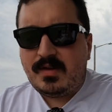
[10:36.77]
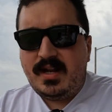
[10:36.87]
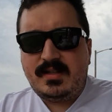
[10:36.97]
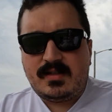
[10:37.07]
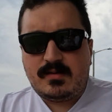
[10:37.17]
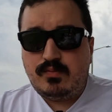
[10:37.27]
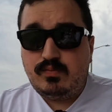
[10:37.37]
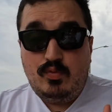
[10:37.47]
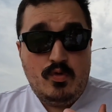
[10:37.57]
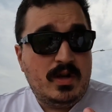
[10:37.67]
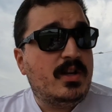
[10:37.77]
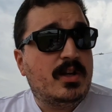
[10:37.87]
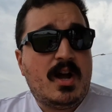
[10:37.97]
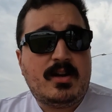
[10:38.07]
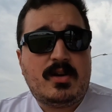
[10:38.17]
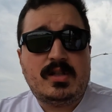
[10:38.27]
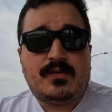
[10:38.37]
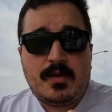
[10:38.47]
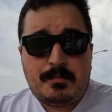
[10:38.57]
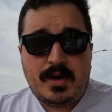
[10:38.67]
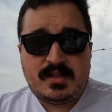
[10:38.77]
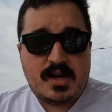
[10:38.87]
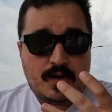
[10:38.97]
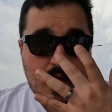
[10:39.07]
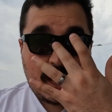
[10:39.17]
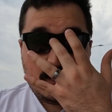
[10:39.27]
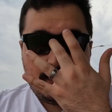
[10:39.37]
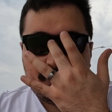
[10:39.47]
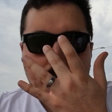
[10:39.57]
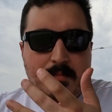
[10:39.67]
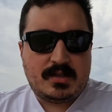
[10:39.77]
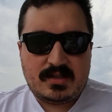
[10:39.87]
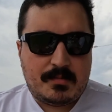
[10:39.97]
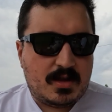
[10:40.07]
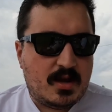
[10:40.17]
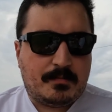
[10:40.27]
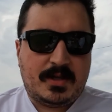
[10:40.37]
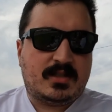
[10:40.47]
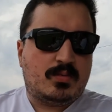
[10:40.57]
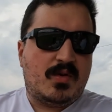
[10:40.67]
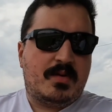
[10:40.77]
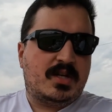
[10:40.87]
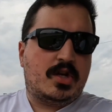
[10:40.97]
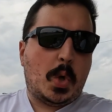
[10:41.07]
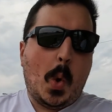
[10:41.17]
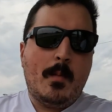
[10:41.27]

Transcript: It is really good hot dogs for the price that you're getting them compared to some of the other places we've been to.